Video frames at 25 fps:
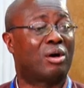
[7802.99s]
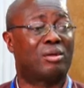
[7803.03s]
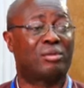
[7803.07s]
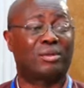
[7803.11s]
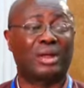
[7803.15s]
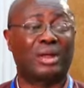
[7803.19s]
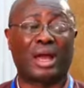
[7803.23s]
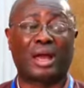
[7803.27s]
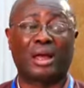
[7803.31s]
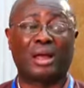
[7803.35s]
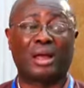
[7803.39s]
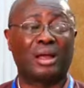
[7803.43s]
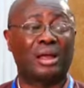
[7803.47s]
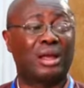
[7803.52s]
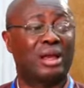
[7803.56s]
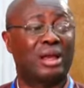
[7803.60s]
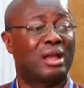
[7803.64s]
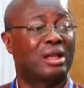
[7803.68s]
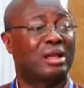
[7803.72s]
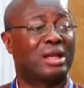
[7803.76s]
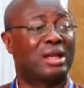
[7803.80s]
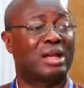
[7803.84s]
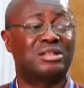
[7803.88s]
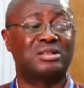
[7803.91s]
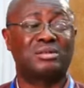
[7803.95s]
their
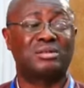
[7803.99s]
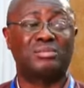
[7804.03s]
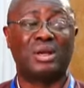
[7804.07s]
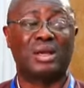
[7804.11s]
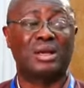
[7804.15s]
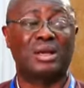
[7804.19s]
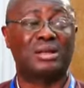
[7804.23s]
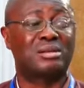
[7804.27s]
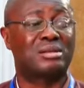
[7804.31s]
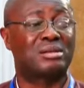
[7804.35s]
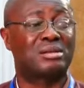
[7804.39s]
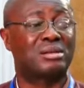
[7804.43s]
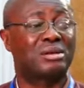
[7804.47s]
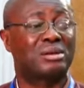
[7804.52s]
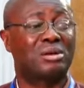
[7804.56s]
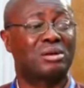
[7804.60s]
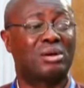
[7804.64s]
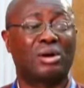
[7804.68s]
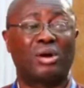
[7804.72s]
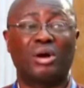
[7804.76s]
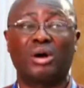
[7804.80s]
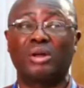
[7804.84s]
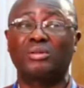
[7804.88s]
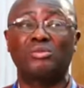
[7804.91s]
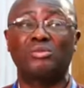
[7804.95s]
energy mix
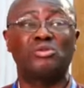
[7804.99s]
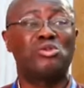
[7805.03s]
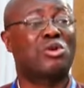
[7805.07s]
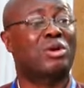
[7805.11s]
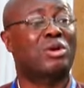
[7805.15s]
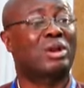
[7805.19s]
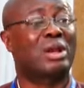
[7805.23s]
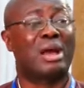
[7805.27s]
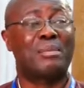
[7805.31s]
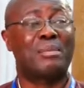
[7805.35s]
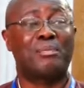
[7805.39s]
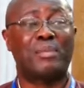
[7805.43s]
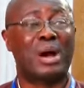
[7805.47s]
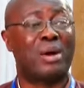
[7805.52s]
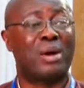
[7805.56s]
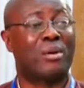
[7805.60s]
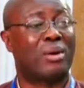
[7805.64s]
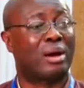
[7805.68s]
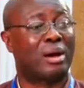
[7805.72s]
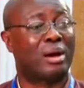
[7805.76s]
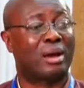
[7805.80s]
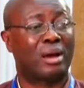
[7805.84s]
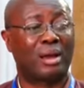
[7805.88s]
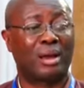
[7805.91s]
on nuclear power.